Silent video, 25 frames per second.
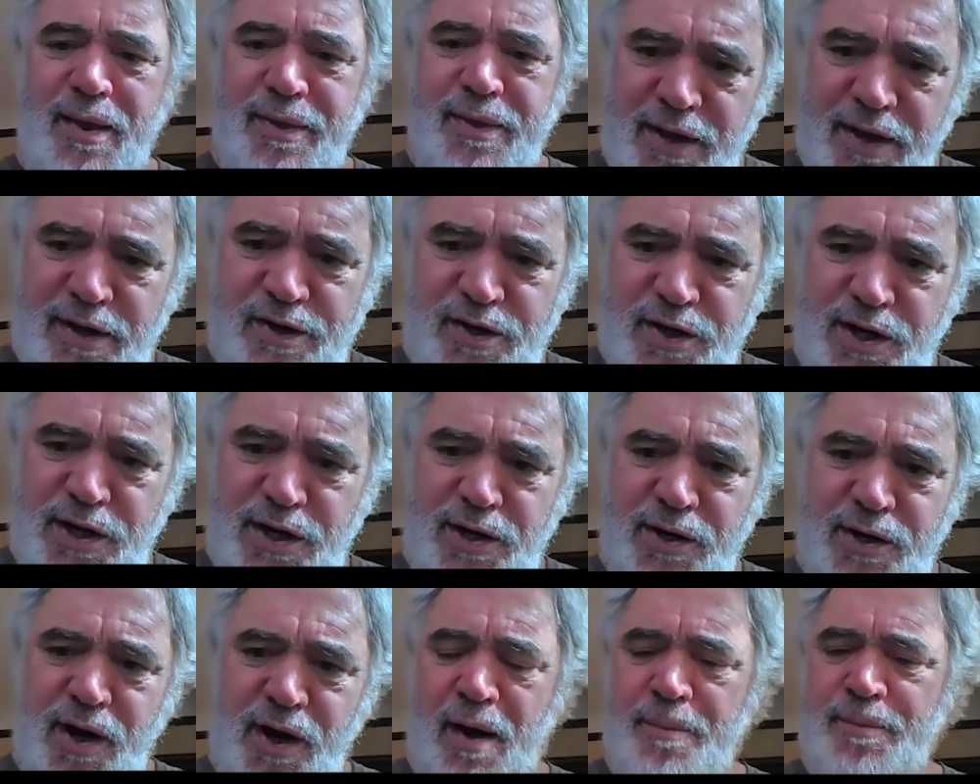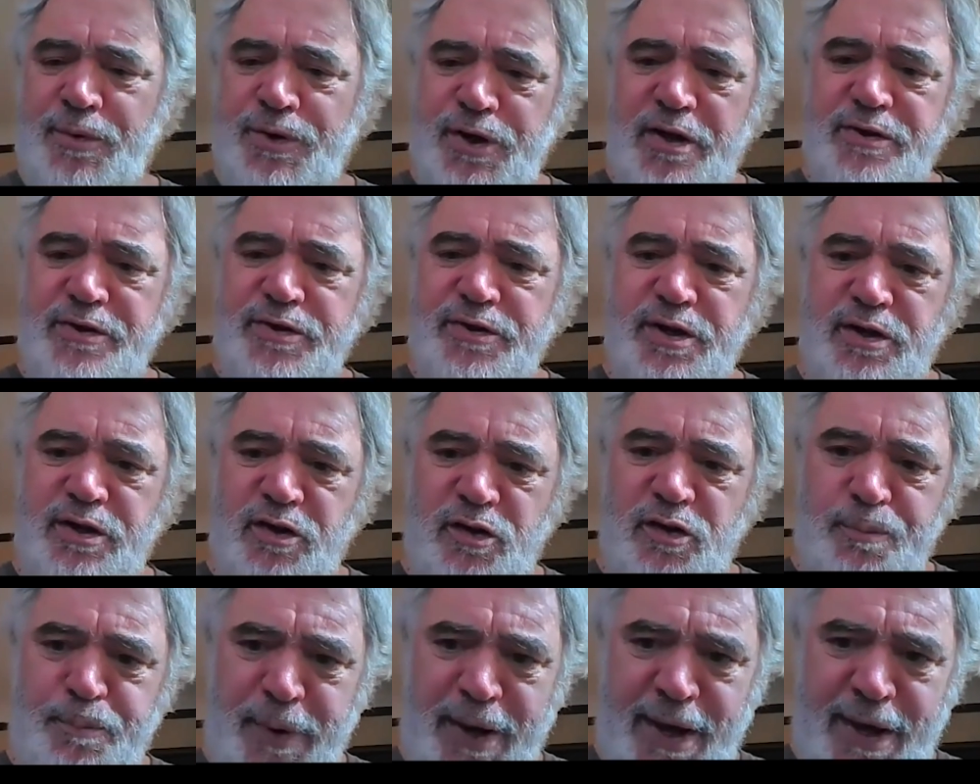this year I'm just going
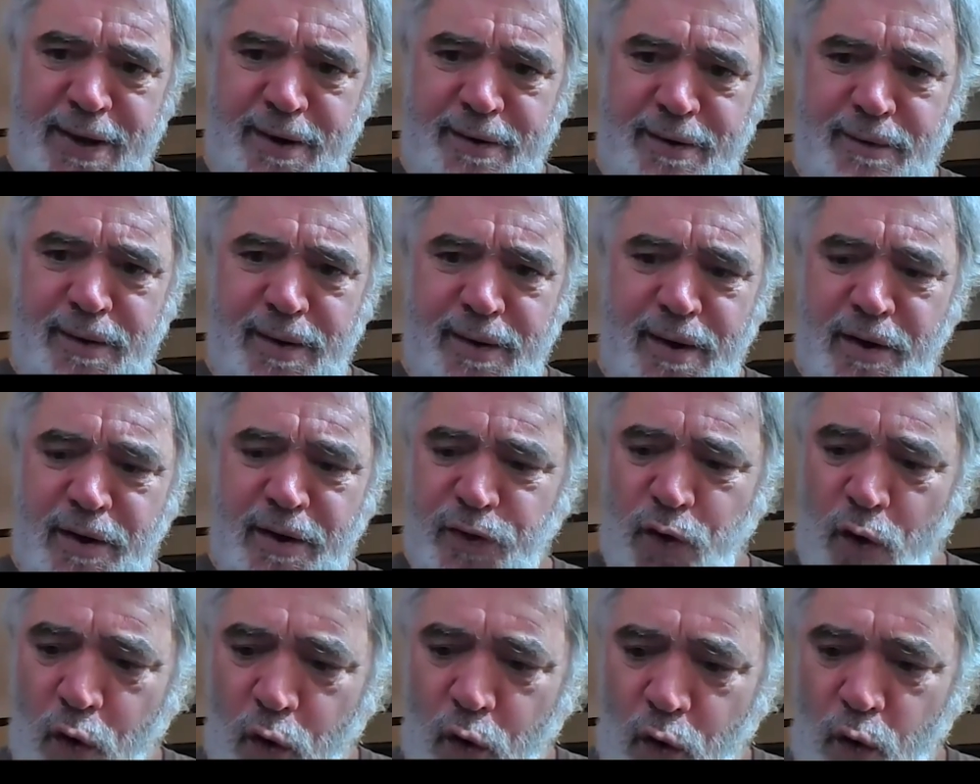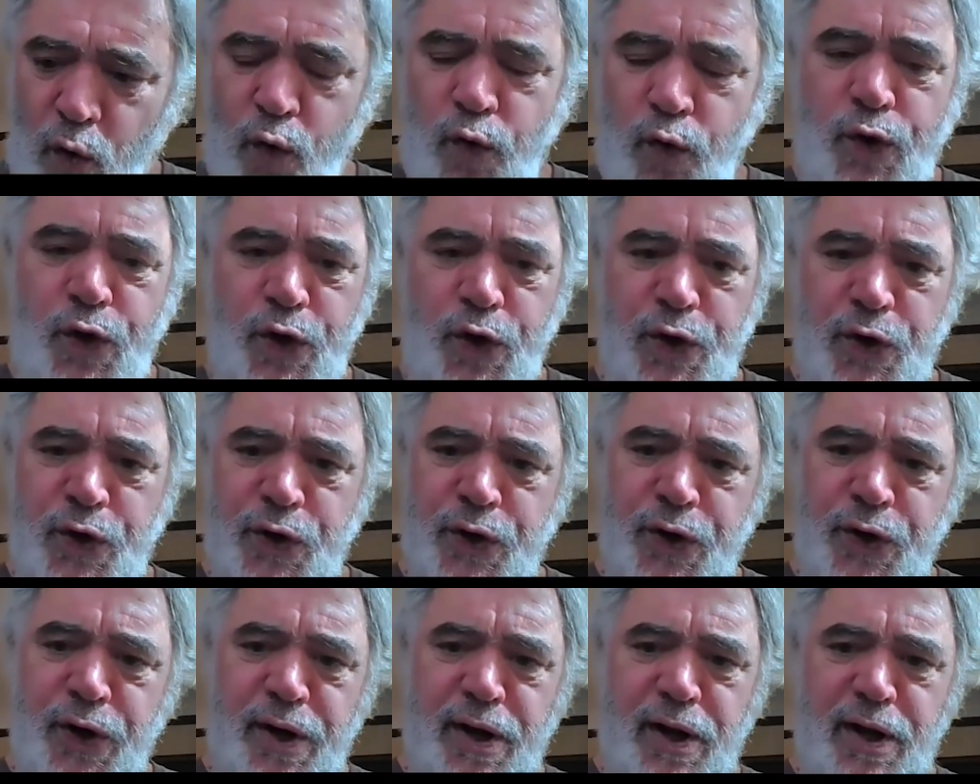to spend the whole
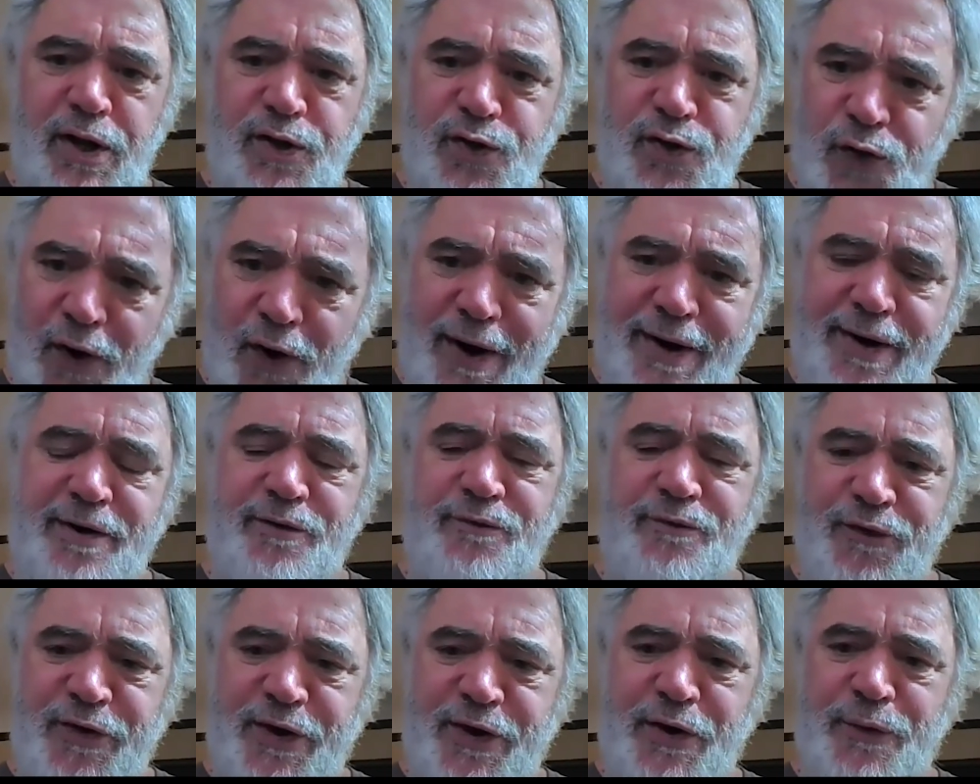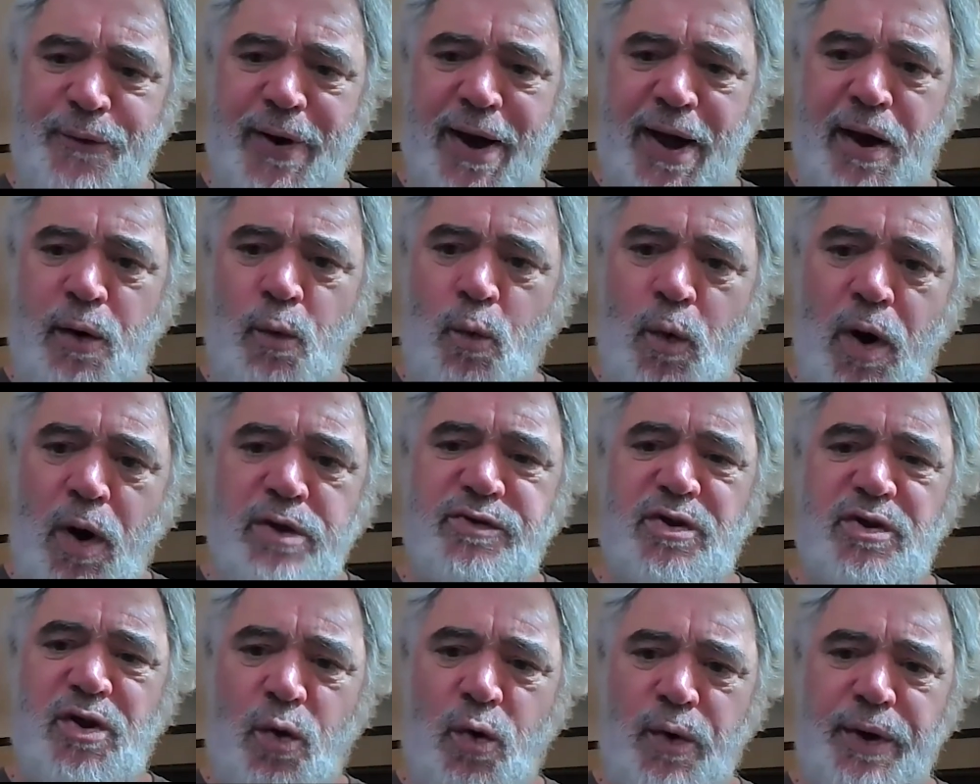year trying to figure out
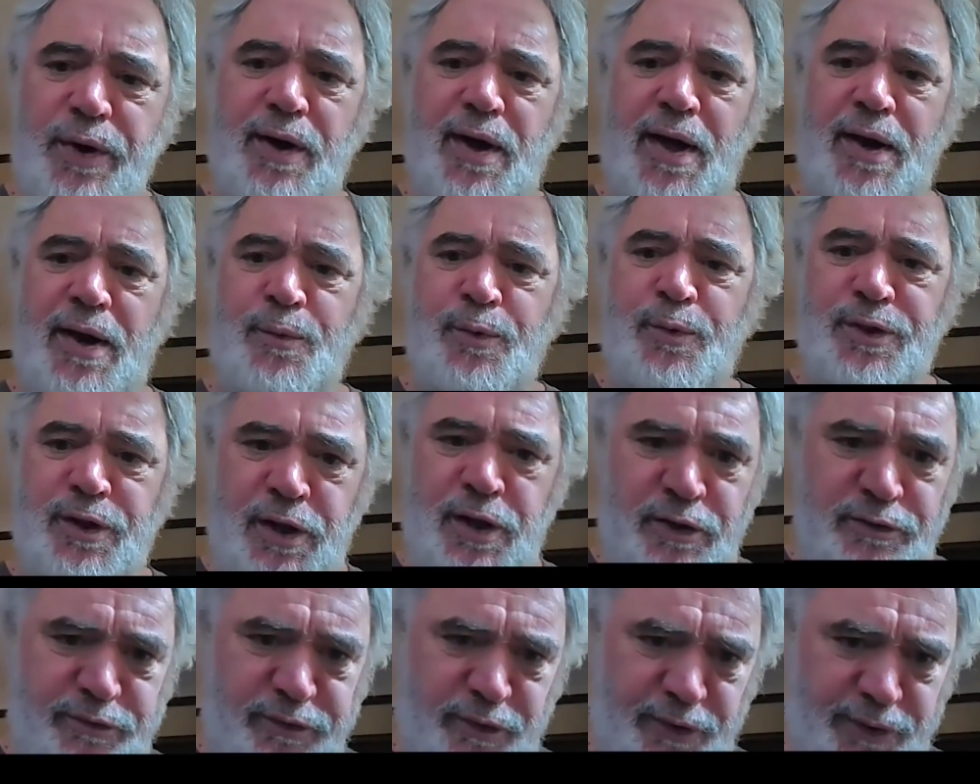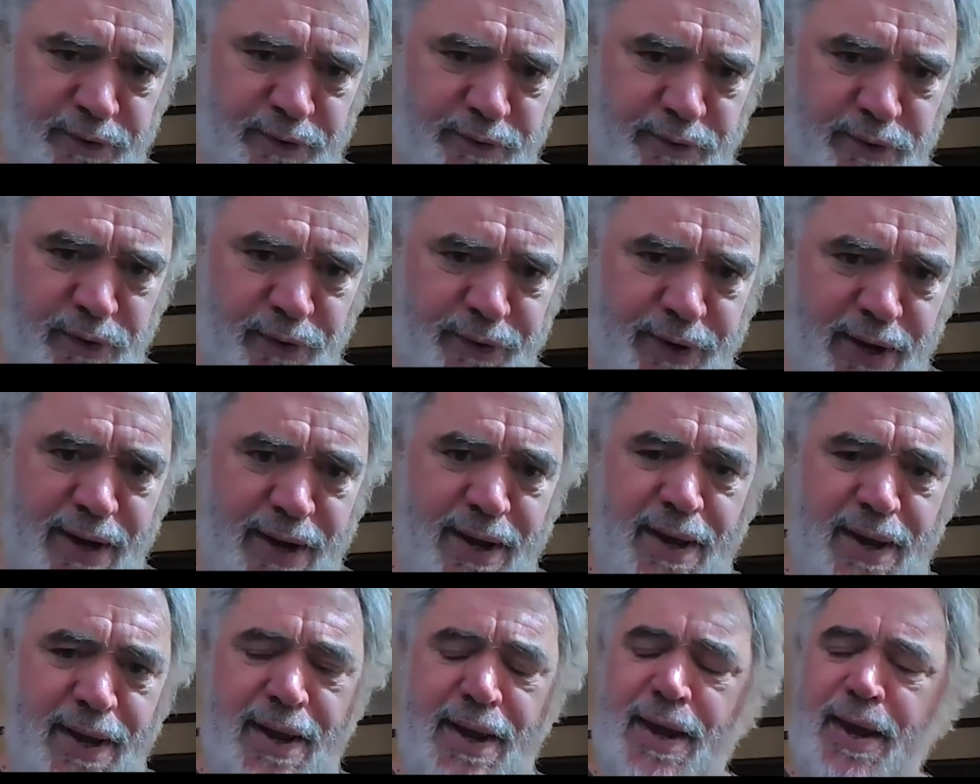what's going on with insulin. Okay.